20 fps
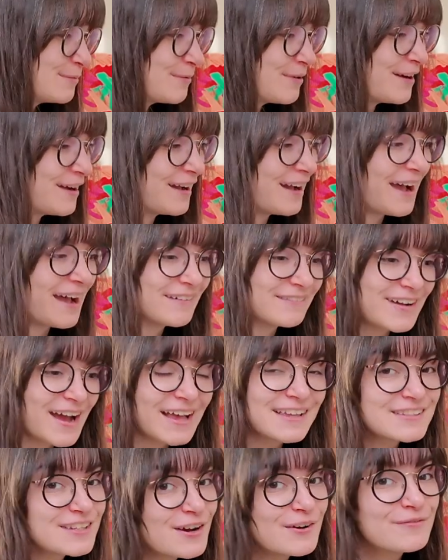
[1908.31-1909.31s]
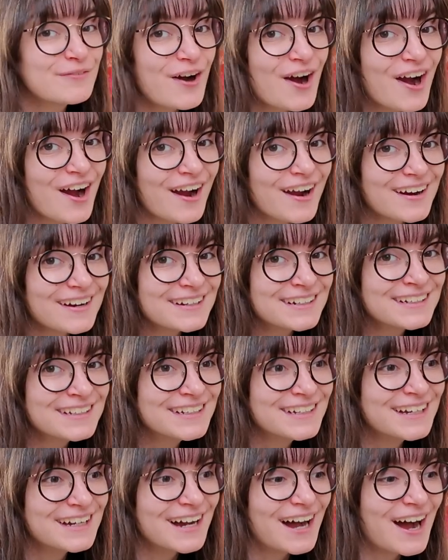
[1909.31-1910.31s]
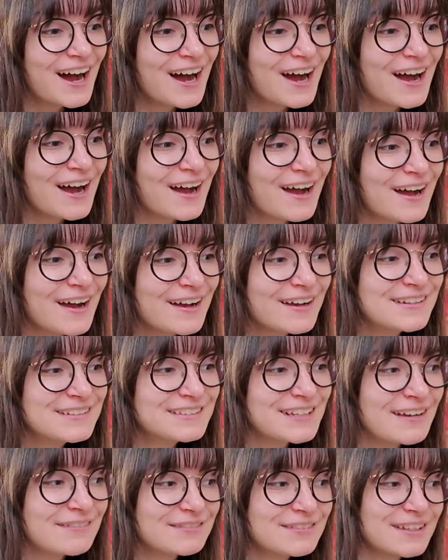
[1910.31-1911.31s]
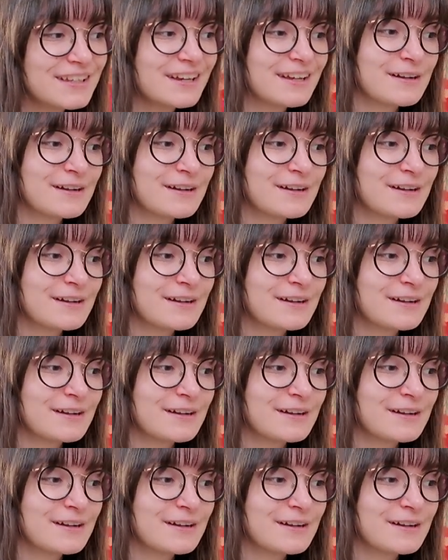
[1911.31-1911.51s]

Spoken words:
what I've got so far. Definitely